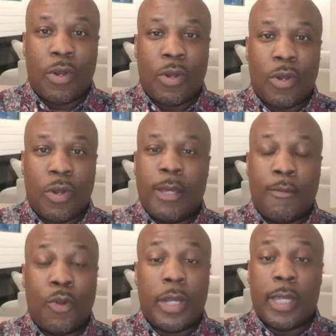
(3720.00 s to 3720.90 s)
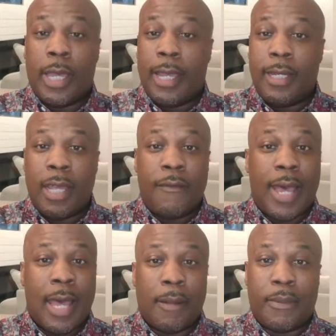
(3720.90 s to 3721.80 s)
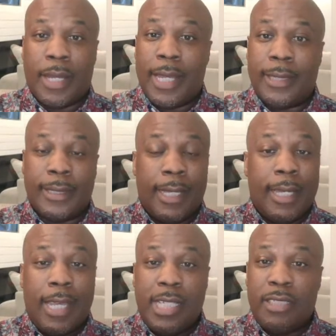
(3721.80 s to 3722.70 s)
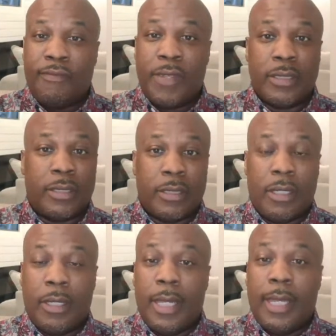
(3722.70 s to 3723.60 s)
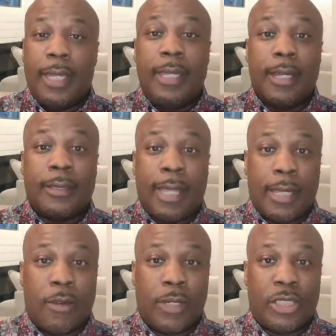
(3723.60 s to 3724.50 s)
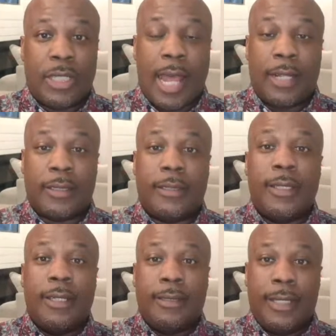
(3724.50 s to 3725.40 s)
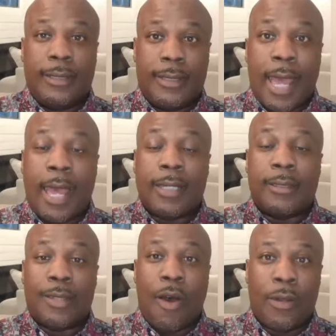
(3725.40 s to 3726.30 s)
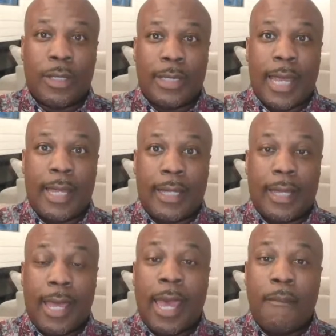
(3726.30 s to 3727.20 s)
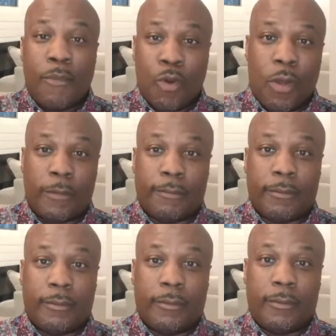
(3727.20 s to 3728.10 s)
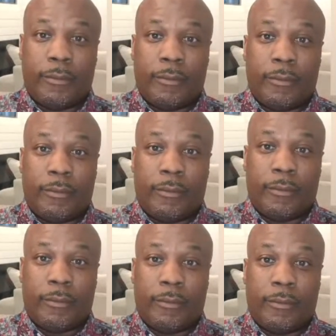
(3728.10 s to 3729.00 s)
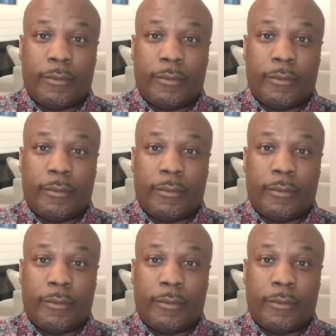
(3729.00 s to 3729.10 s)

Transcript: grown man. When you look at his film work, he ain't never out of place. He's physical. He'll take on a challenge. This guy is all of that and more.